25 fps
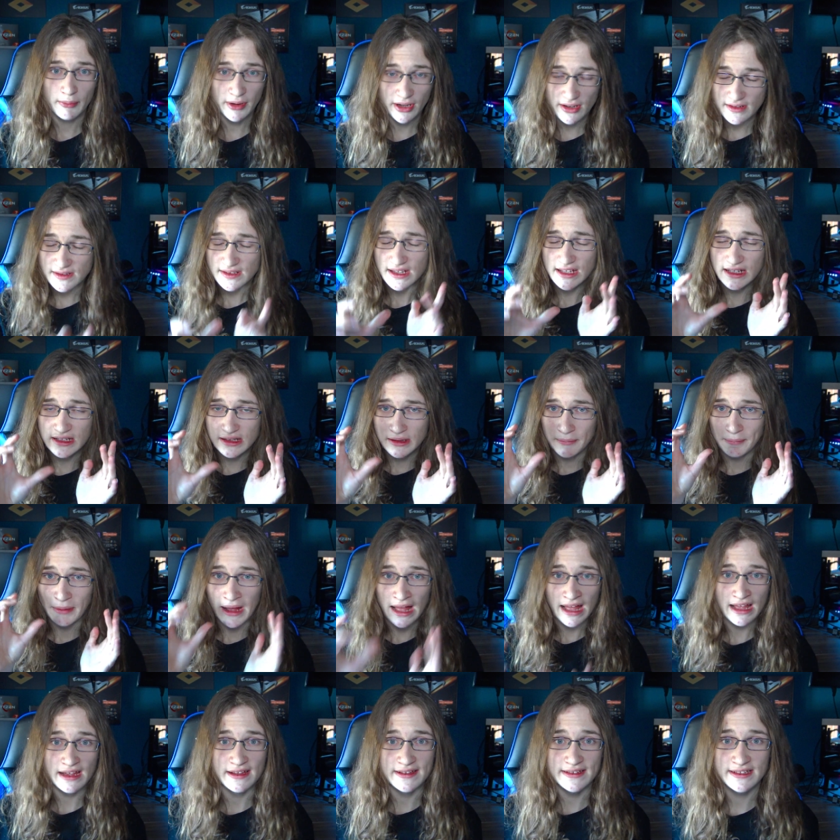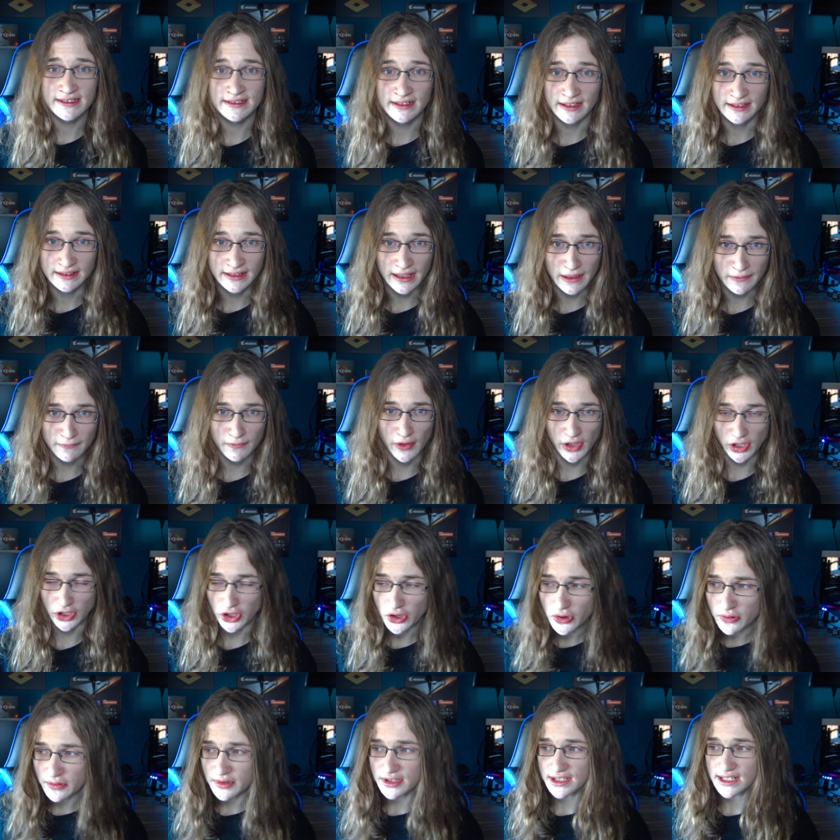Because in the past, they've
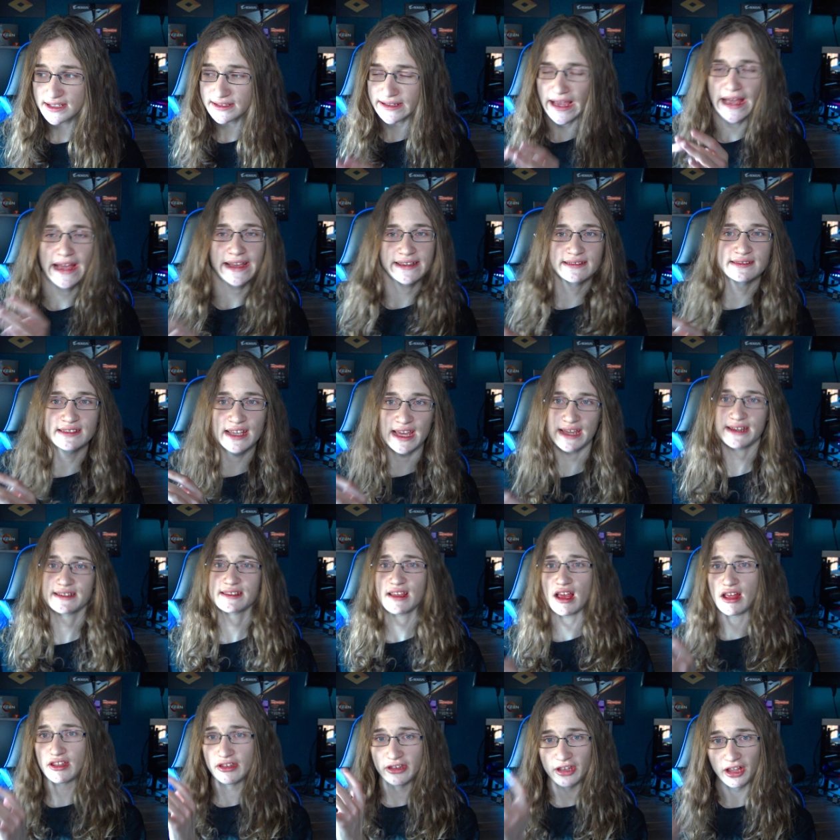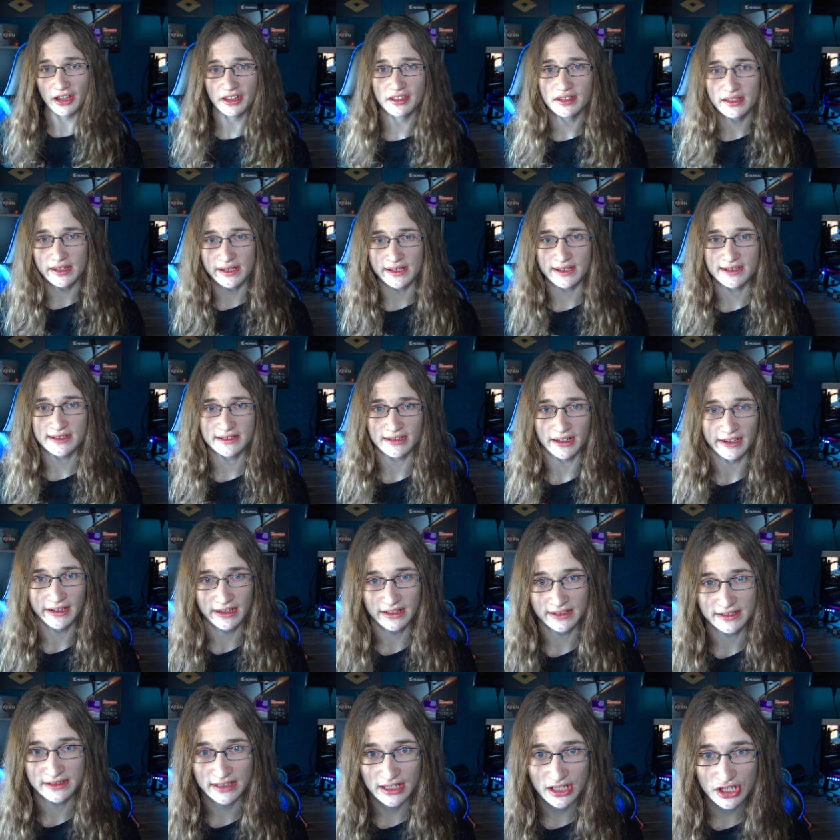used this XX90
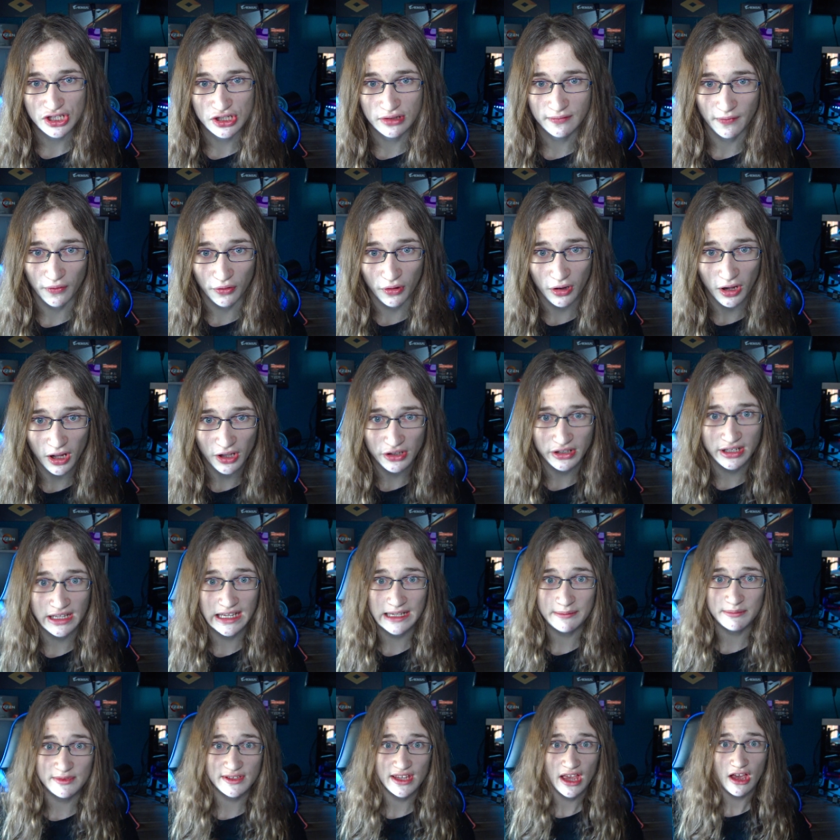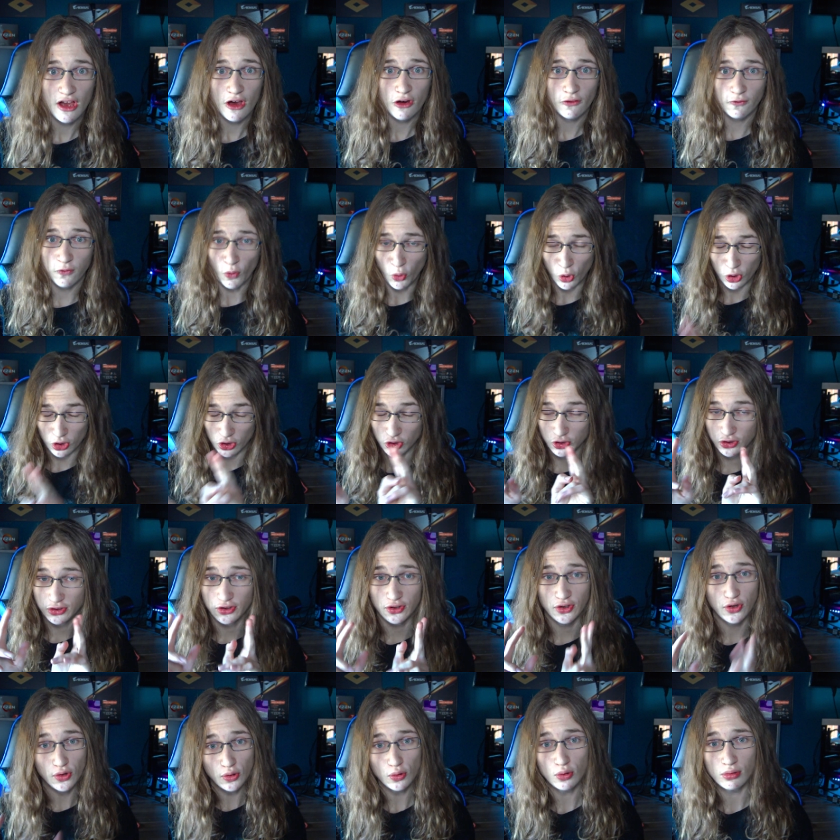stylization for card names for
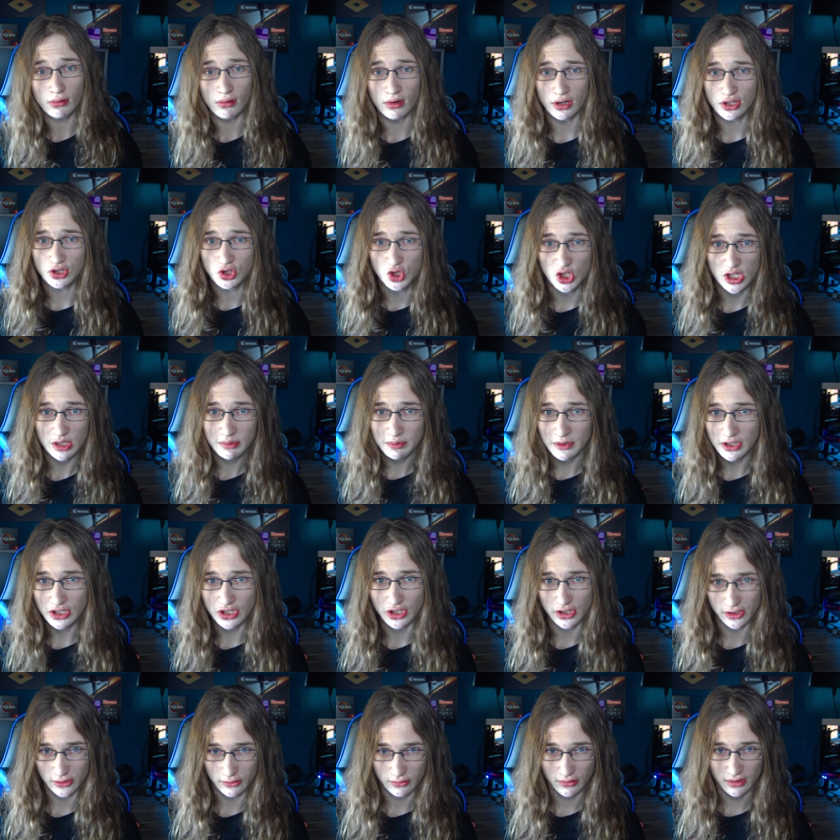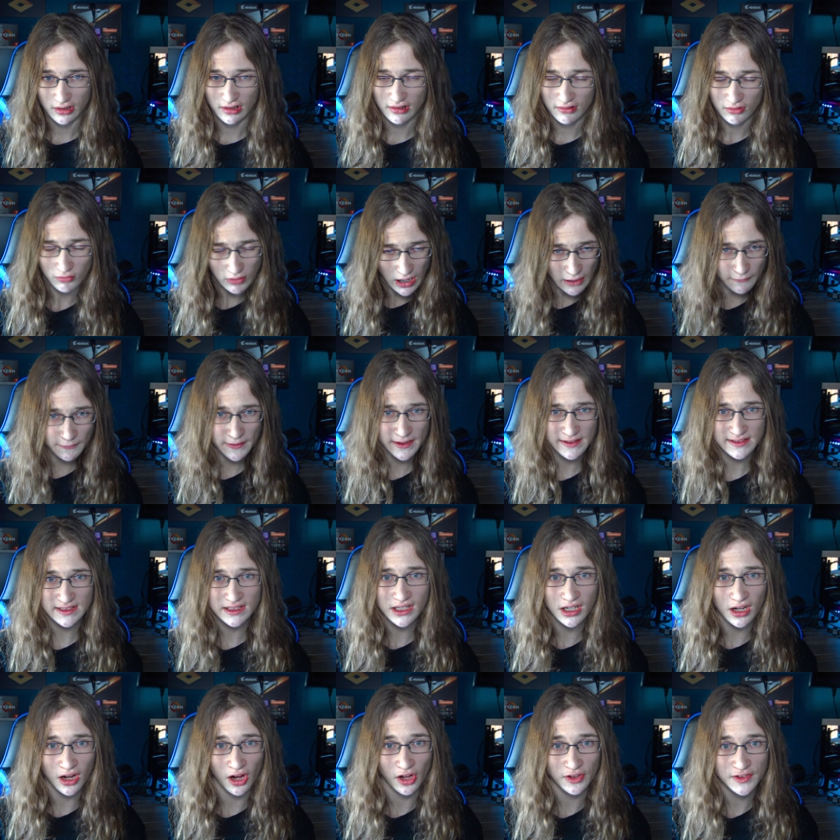dual GPU
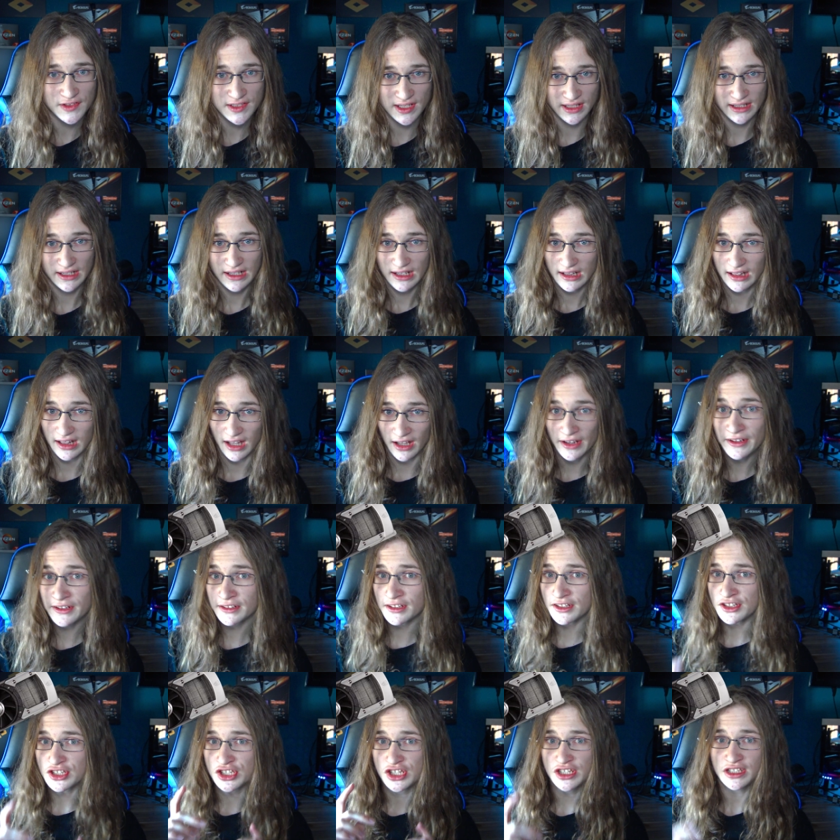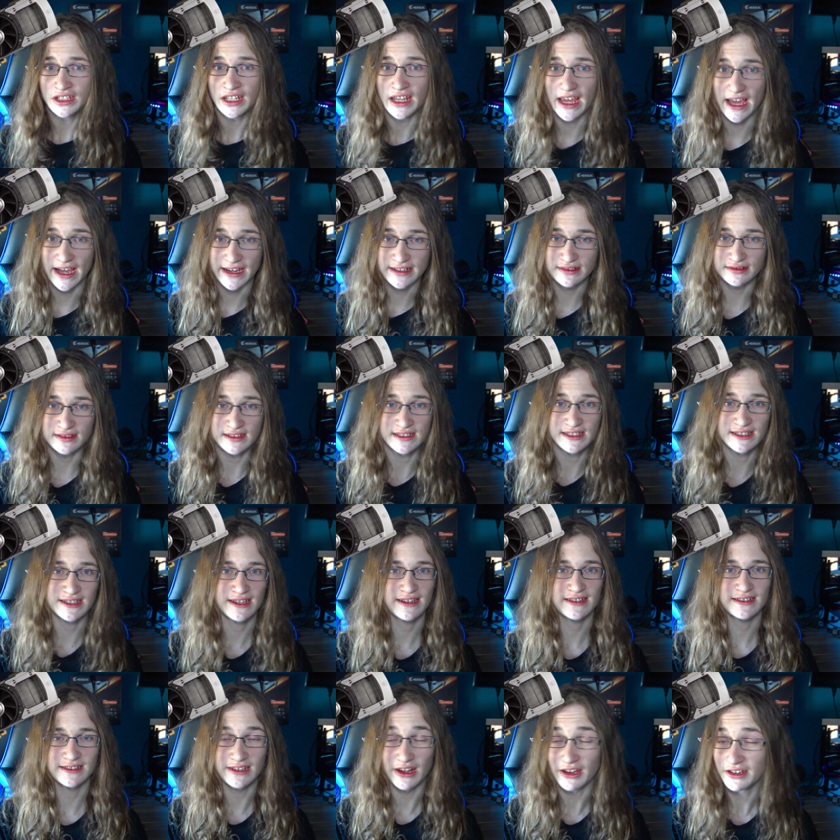graphics cards like the GTX
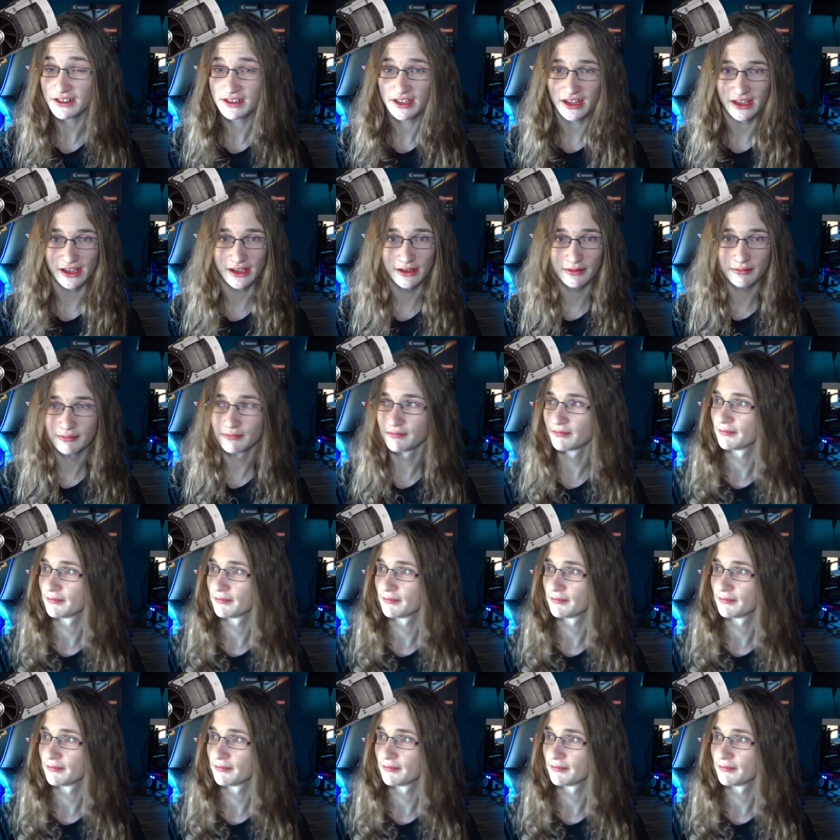690.